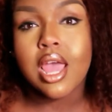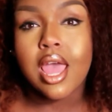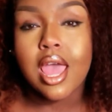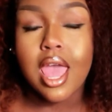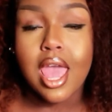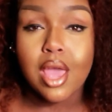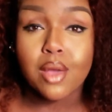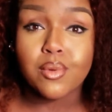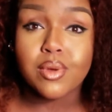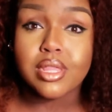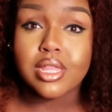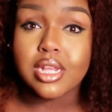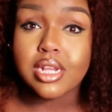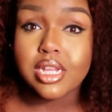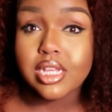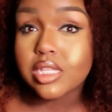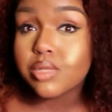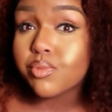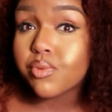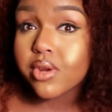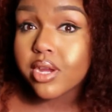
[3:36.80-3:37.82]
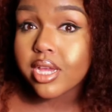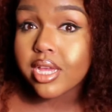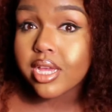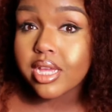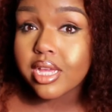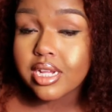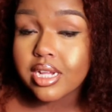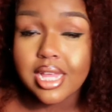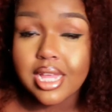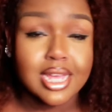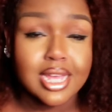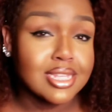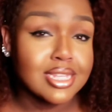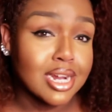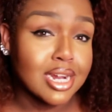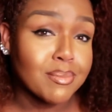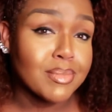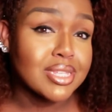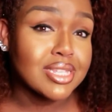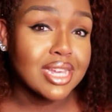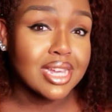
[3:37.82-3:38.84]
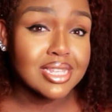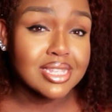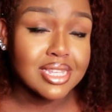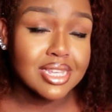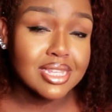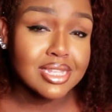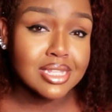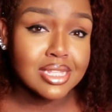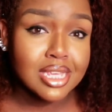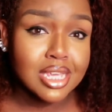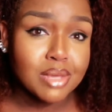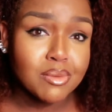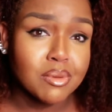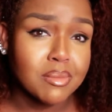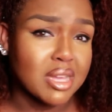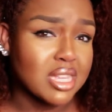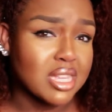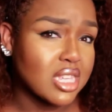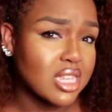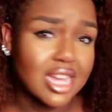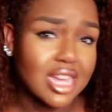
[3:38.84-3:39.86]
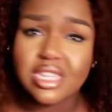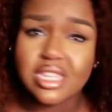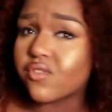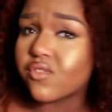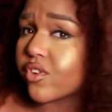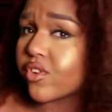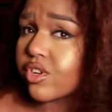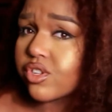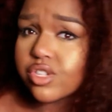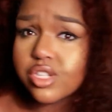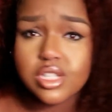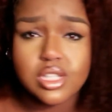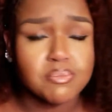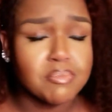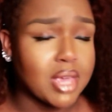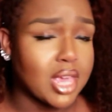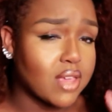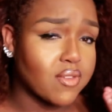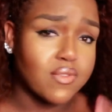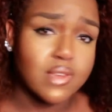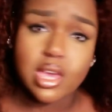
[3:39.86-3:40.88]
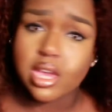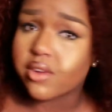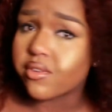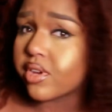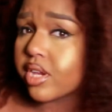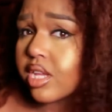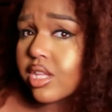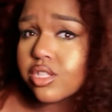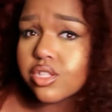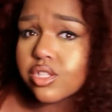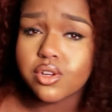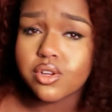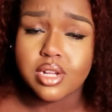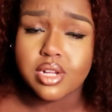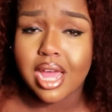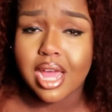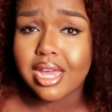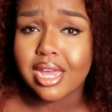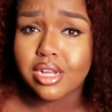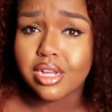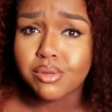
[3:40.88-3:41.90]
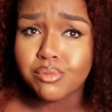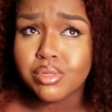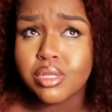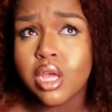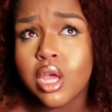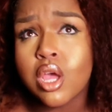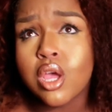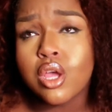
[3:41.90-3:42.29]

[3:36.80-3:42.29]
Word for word: And within this brand, like I said, I'm a size 16, but my size conversions may vary in certain items.